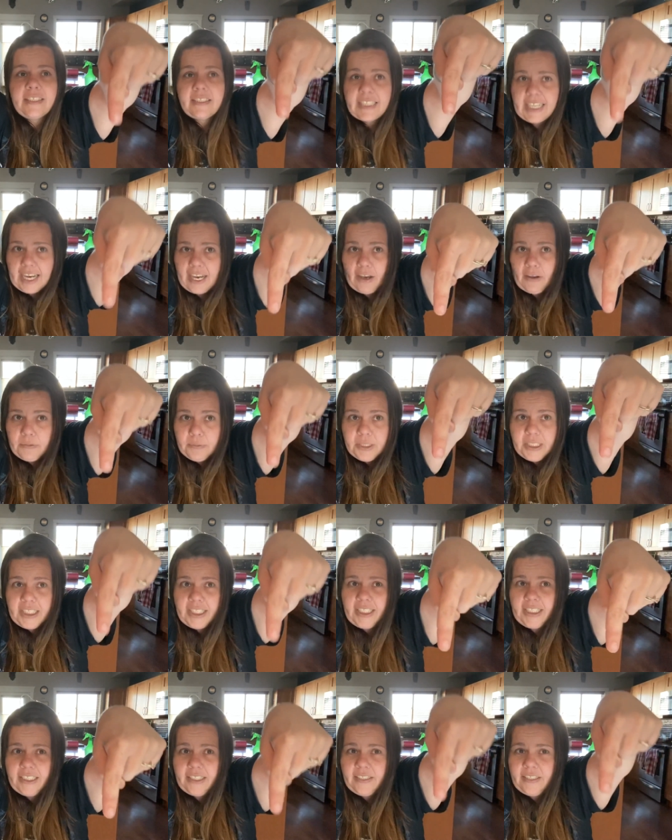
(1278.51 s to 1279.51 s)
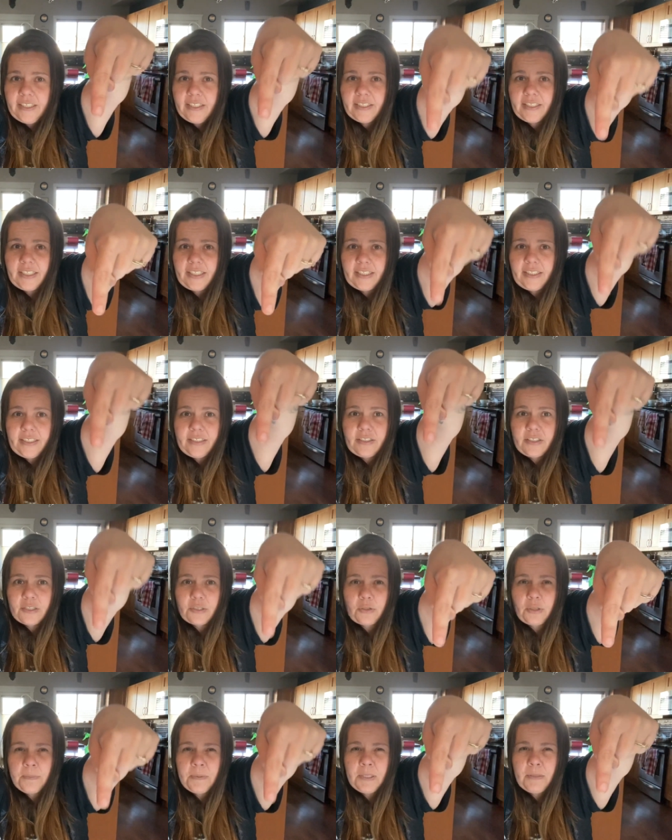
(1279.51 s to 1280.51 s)
down in the
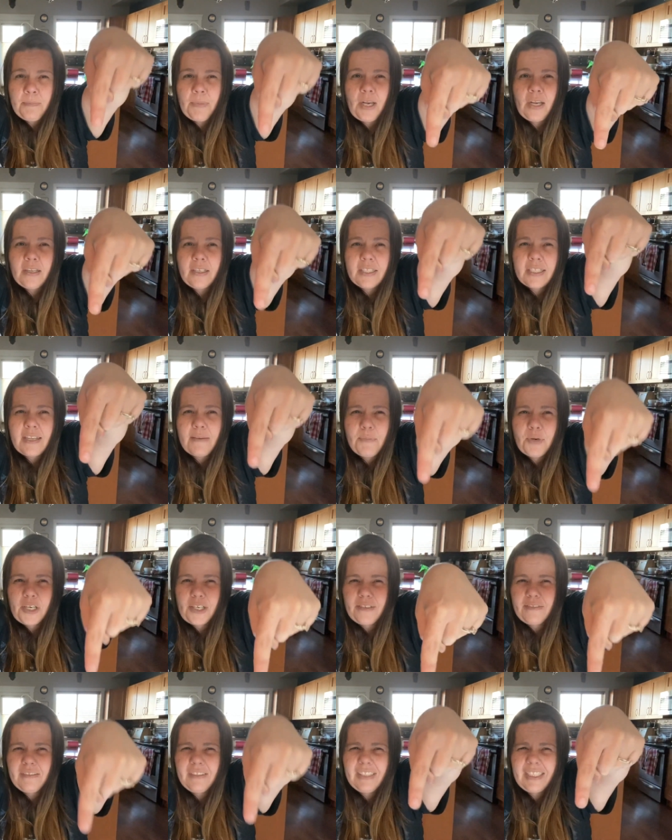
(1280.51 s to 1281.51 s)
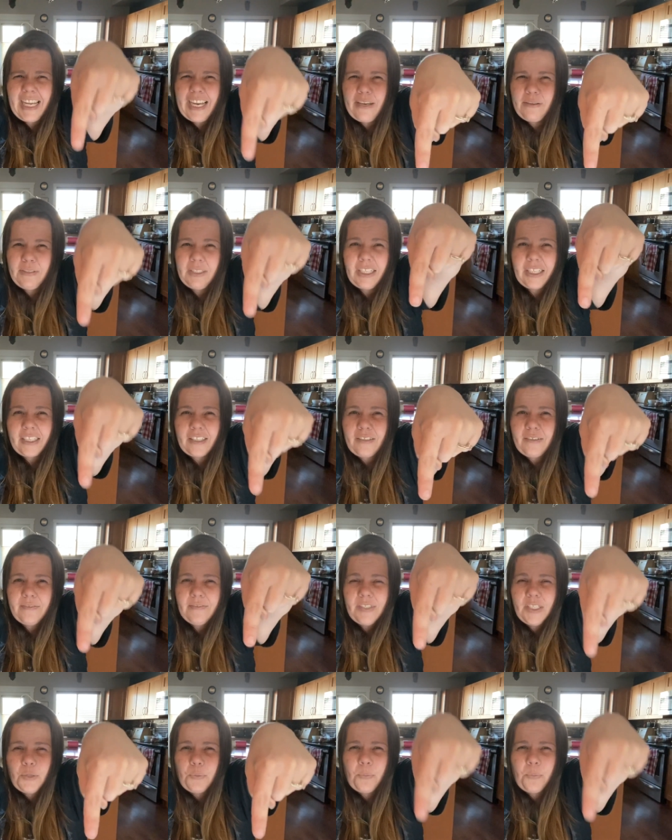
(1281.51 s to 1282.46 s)
description box somewhere down there